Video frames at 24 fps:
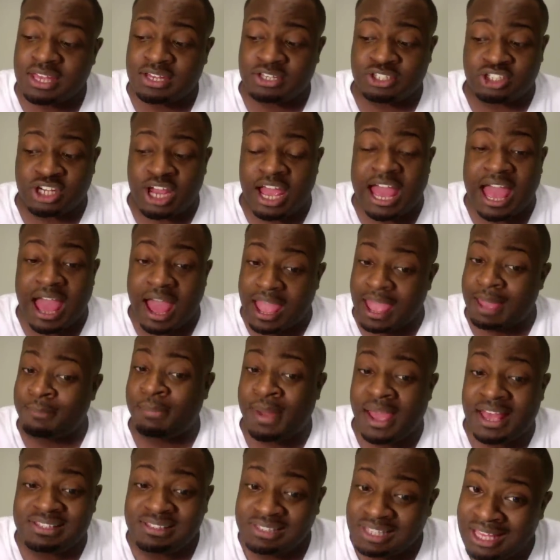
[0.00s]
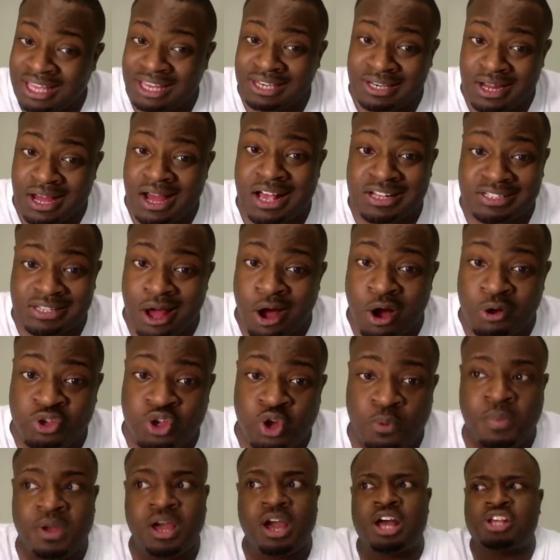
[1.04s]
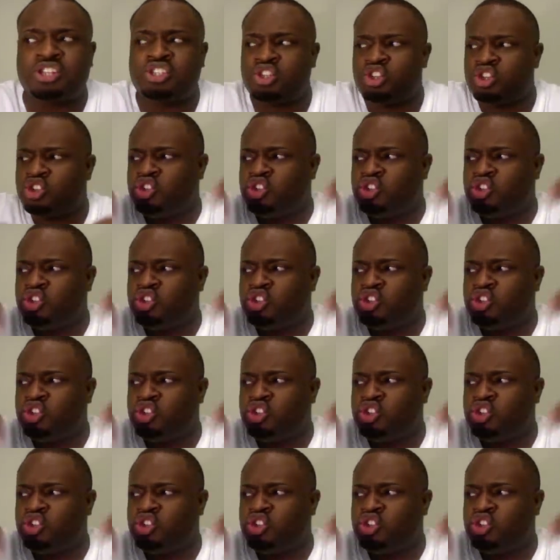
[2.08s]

Child, and basically he does own you because